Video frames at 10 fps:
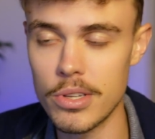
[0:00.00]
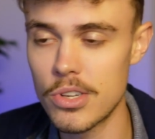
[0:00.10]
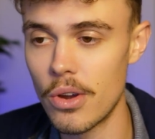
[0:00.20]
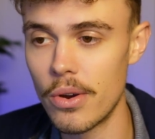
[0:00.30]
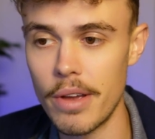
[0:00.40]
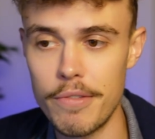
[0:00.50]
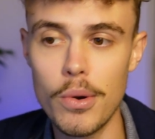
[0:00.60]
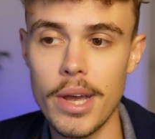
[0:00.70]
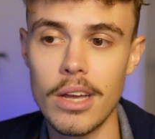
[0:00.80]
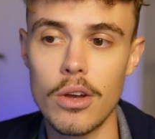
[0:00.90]
So if you're
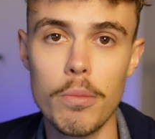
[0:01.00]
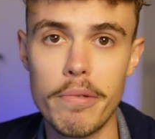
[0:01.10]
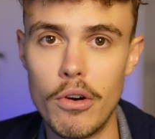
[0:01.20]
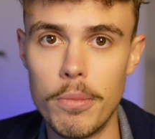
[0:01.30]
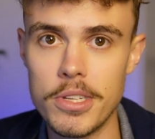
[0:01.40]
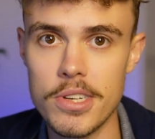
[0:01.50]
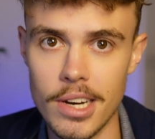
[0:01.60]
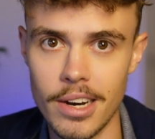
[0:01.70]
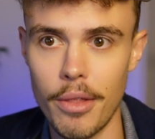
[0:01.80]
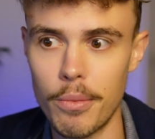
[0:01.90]
getting a good performance in
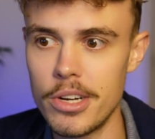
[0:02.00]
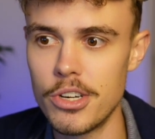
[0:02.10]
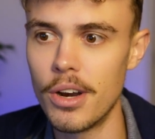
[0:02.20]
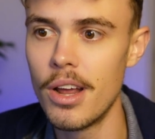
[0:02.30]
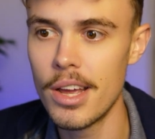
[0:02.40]
another region,